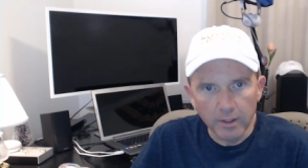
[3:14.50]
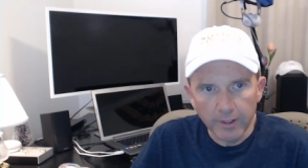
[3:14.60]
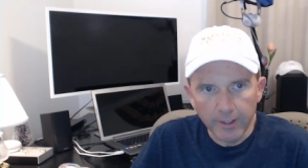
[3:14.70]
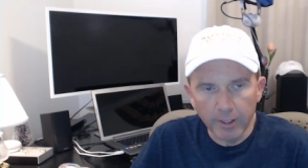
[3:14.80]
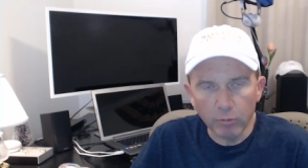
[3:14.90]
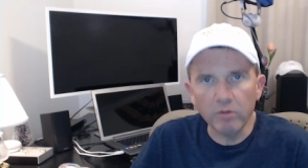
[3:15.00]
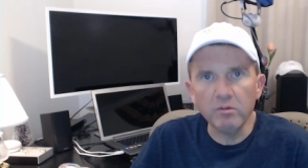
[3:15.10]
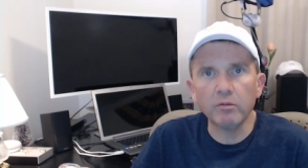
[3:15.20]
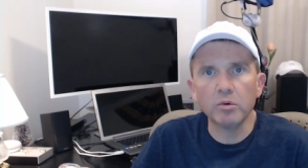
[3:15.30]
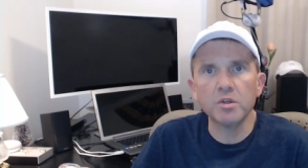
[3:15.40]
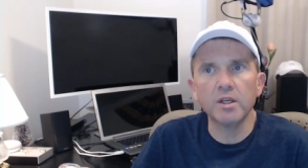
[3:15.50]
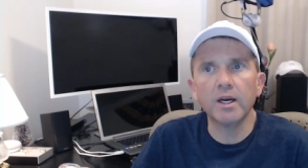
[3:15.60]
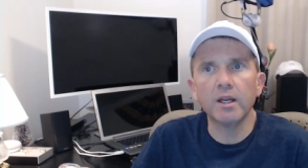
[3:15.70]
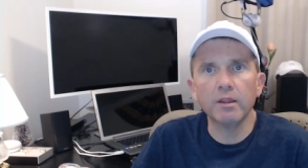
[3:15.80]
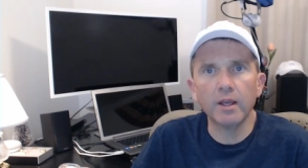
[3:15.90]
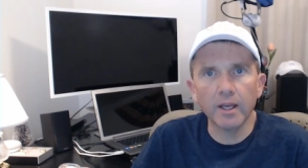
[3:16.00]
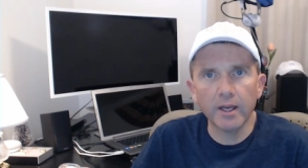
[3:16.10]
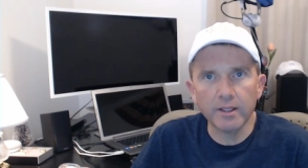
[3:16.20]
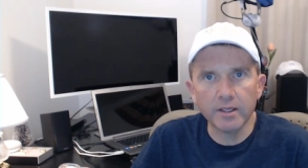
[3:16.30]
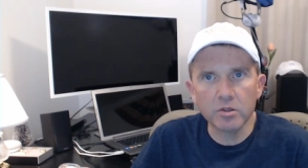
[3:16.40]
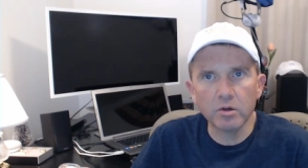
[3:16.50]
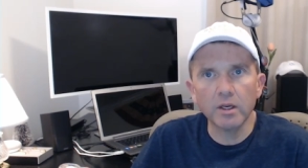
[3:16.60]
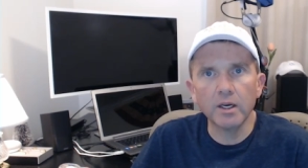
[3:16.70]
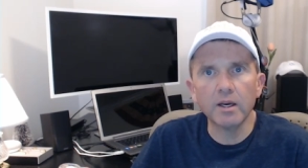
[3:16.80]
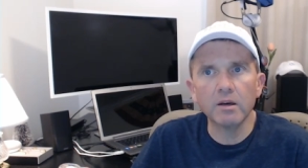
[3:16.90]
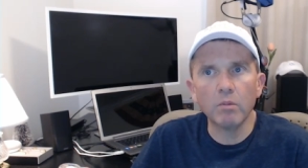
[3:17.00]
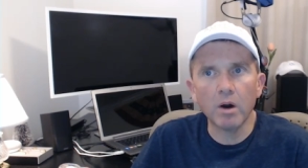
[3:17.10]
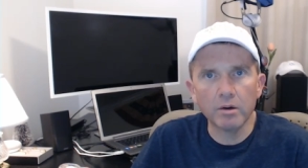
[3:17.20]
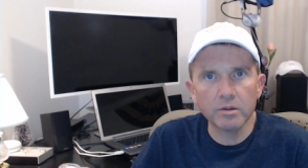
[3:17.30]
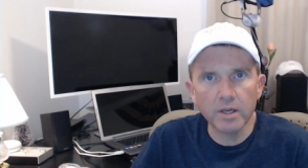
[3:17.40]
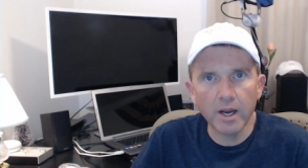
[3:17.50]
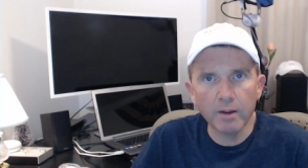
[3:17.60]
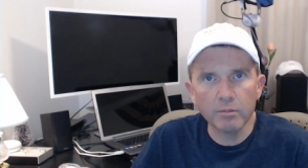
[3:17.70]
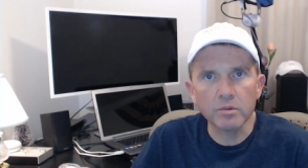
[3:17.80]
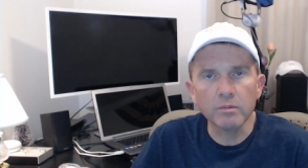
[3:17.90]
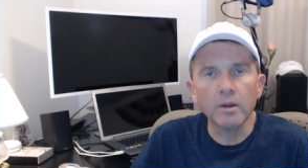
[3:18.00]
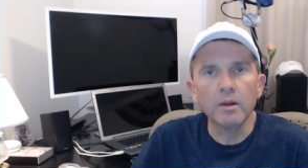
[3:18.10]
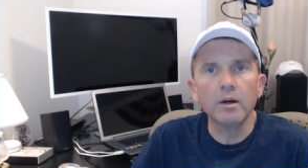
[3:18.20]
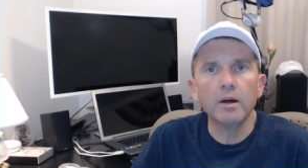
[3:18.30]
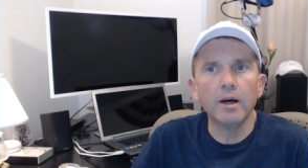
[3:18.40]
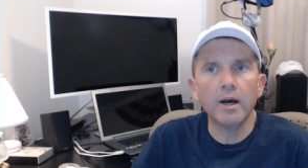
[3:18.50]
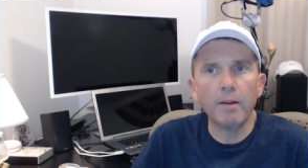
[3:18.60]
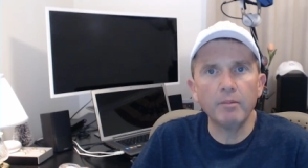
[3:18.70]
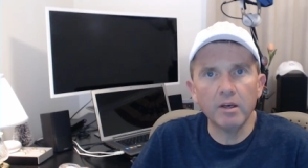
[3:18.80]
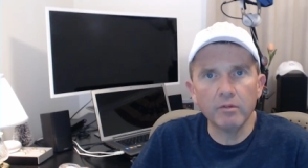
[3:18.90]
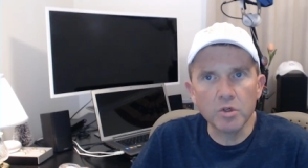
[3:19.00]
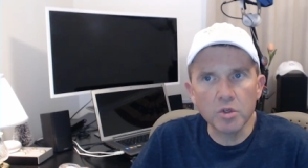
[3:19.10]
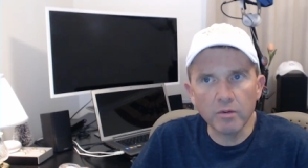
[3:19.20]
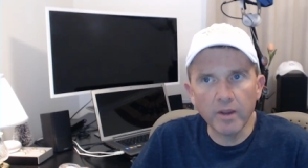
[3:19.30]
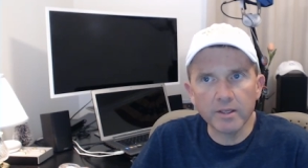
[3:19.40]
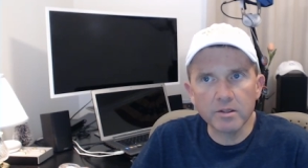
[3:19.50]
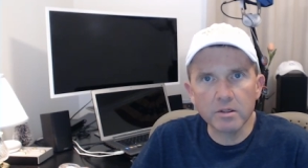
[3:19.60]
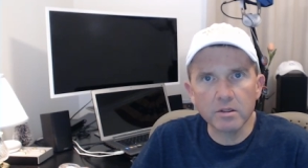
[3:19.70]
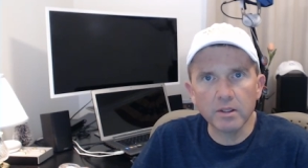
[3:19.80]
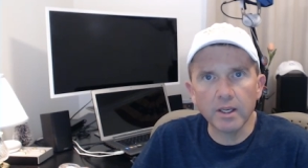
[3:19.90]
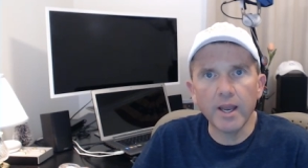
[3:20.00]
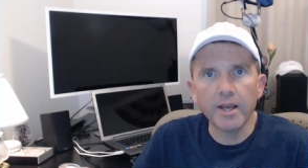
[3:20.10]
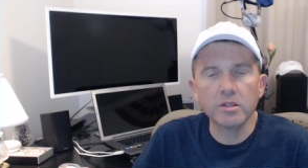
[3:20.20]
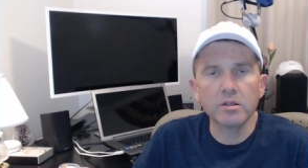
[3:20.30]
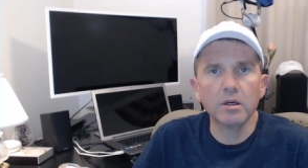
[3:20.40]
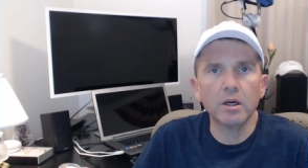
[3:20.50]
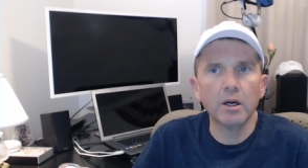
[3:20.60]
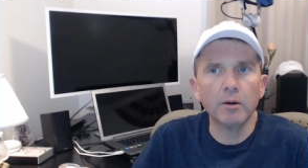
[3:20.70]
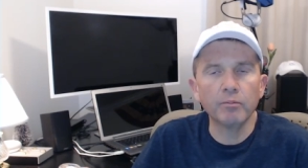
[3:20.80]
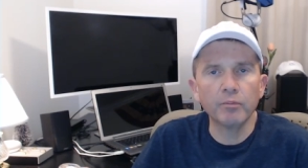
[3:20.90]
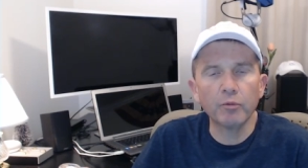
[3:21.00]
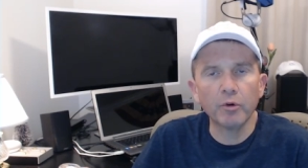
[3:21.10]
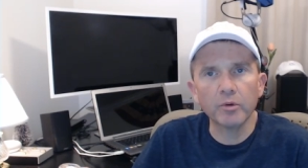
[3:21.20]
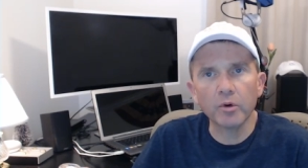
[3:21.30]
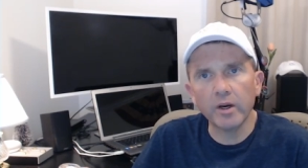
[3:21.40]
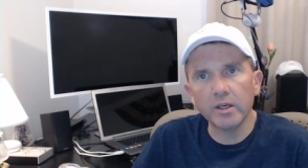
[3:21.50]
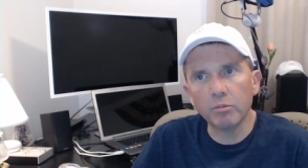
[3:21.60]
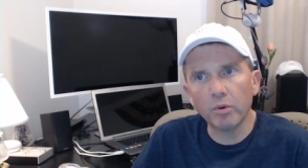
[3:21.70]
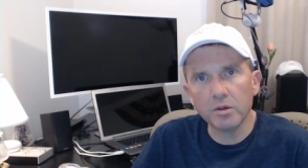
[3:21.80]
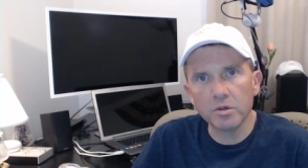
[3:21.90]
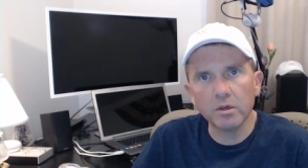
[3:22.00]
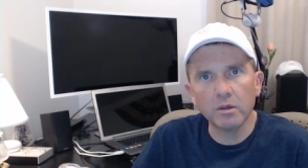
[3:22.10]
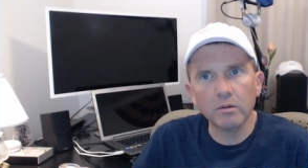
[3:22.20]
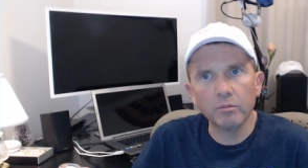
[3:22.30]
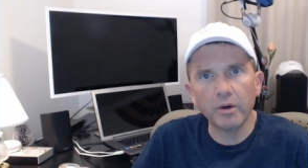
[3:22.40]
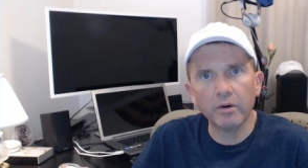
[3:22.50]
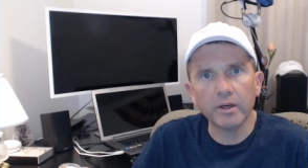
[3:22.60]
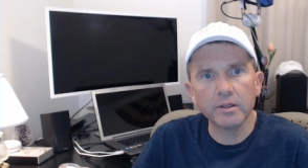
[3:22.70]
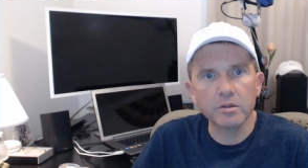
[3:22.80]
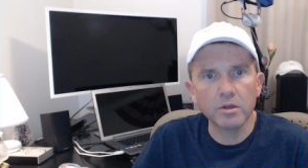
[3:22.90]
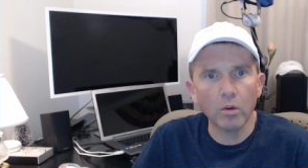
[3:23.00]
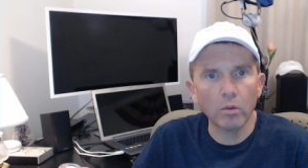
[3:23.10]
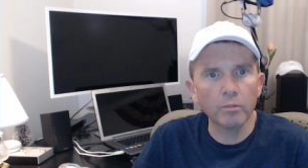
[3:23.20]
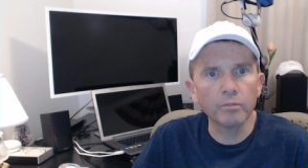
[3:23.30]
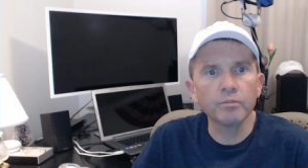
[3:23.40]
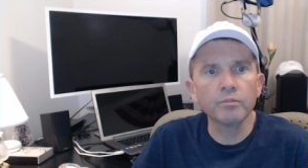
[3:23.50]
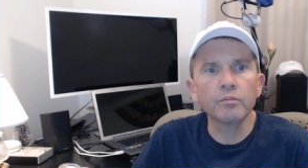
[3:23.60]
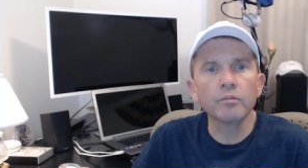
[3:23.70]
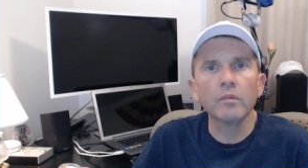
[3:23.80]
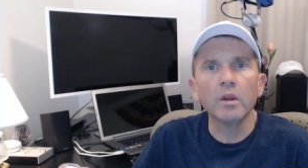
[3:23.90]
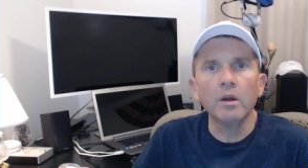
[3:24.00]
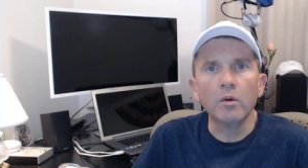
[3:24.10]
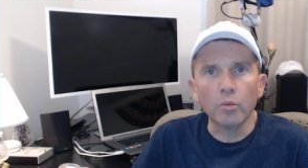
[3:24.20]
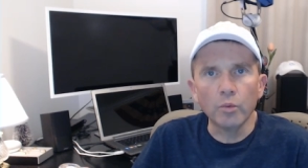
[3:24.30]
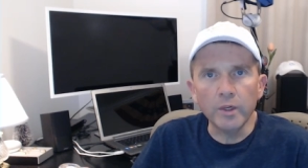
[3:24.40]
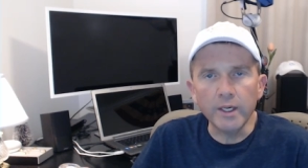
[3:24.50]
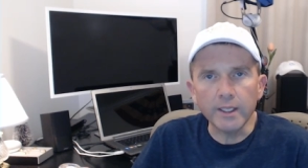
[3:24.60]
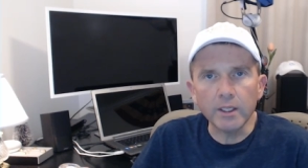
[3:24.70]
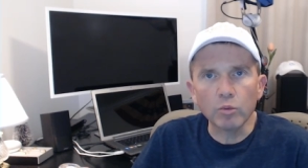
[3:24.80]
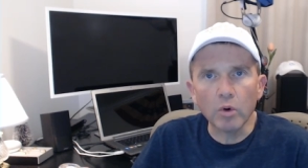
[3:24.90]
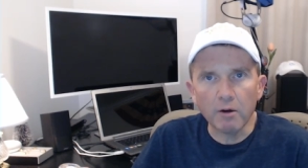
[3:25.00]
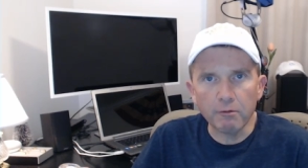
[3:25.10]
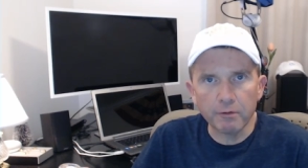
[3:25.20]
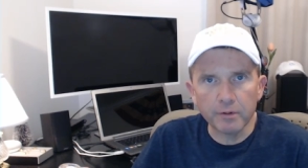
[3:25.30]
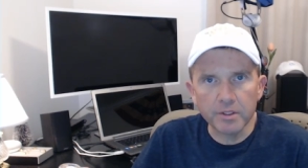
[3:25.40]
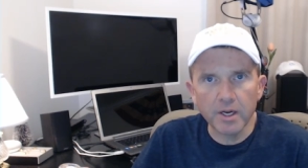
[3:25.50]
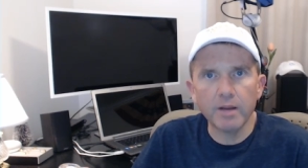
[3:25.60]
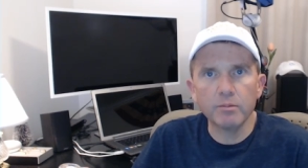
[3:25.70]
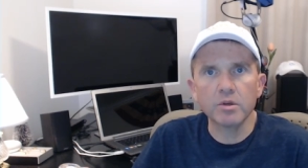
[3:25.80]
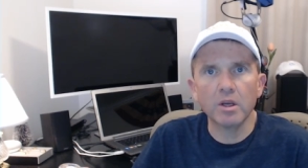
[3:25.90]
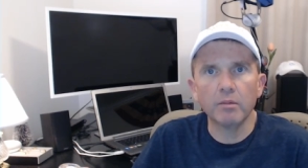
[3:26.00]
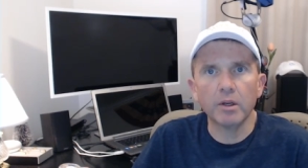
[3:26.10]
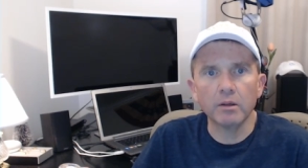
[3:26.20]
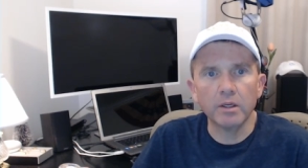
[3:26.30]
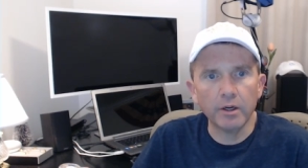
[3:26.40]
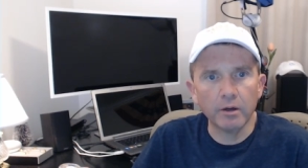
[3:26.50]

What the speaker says: we've never seen anything like that, certainly not in modern time. I'm not even sure that's the case from the Great Depression period. So really rough times coming here.